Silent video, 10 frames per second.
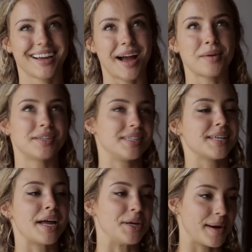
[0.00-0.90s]
I'm not just
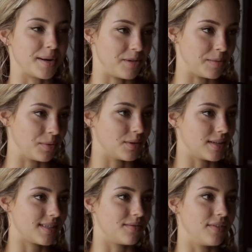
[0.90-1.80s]
signing random people.
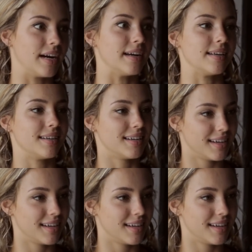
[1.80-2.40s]
It's very